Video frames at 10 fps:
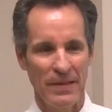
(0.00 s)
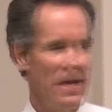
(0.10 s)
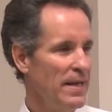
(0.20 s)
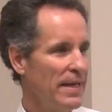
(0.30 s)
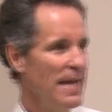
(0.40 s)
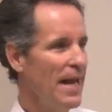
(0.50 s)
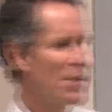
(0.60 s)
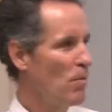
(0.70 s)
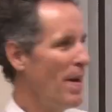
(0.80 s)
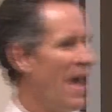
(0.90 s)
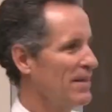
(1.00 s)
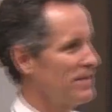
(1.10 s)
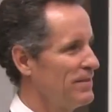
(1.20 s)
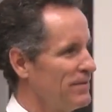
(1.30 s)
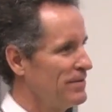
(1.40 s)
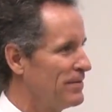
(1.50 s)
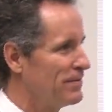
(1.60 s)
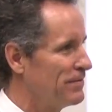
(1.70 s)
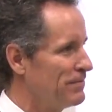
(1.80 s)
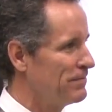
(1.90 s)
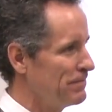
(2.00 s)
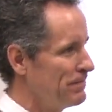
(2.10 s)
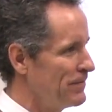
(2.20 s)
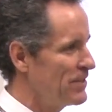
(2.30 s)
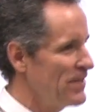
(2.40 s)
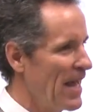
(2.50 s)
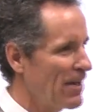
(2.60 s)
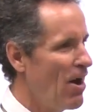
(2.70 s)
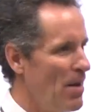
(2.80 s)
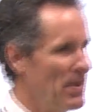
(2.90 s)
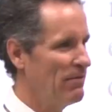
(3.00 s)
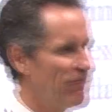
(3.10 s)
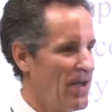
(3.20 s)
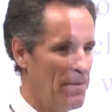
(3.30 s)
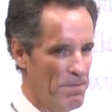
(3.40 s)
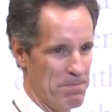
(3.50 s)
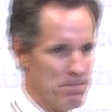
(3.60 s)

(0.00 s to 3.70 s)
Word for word: And again, I go back to that comment from